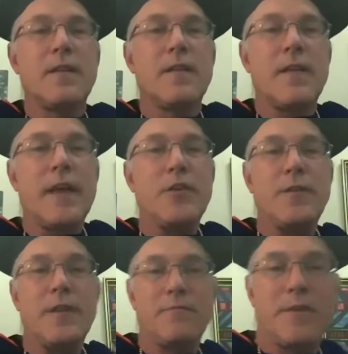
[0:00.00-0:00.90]
Thank you,
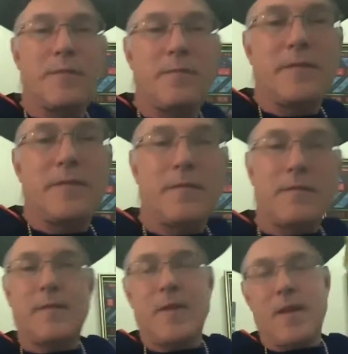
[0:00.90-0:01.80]
Dean Friedman.
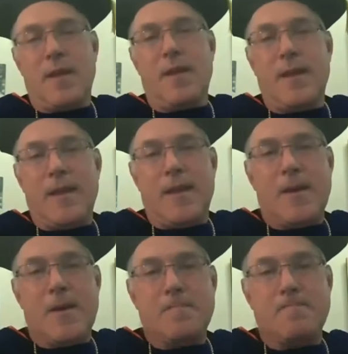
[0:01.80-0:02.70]

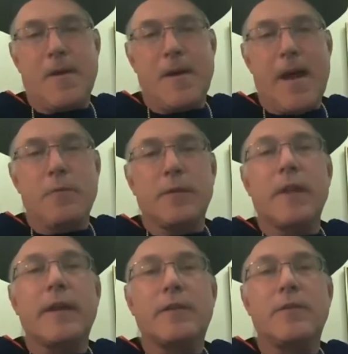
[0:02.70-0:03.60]
Um, I would
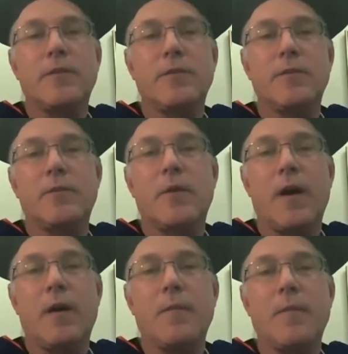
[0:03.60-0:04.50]
like to,
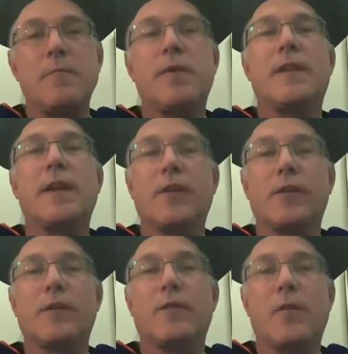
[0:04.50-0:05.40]
um, in
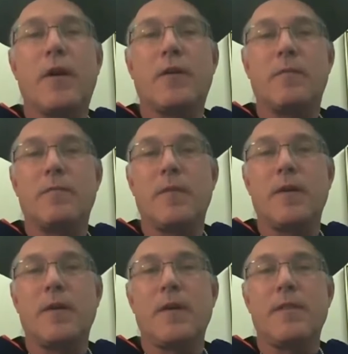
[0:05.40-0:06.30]
particular,
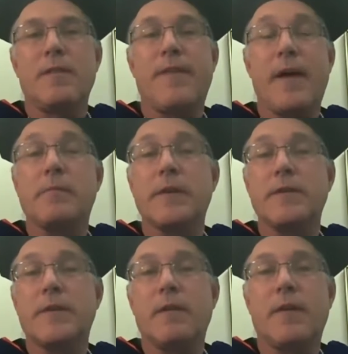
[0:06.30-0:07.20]
welcome the
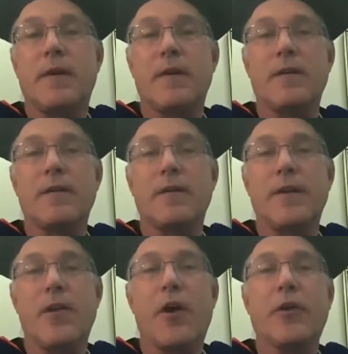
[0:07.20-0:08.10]
families of our
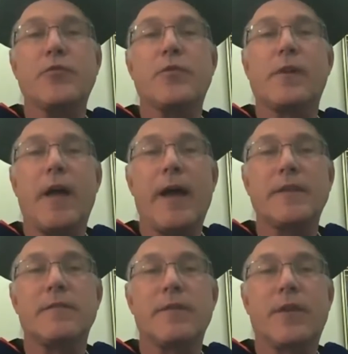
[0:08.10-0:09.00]
inaugural
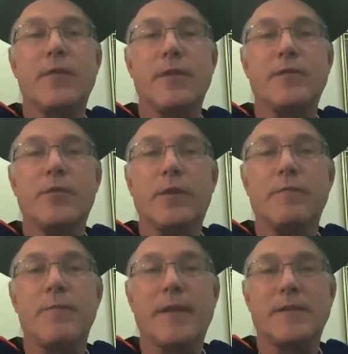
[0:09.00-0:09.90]
class of the CUNY School
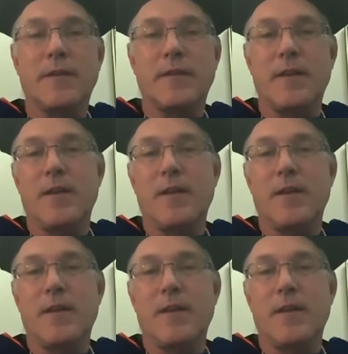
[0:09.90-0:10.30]
of Medicine.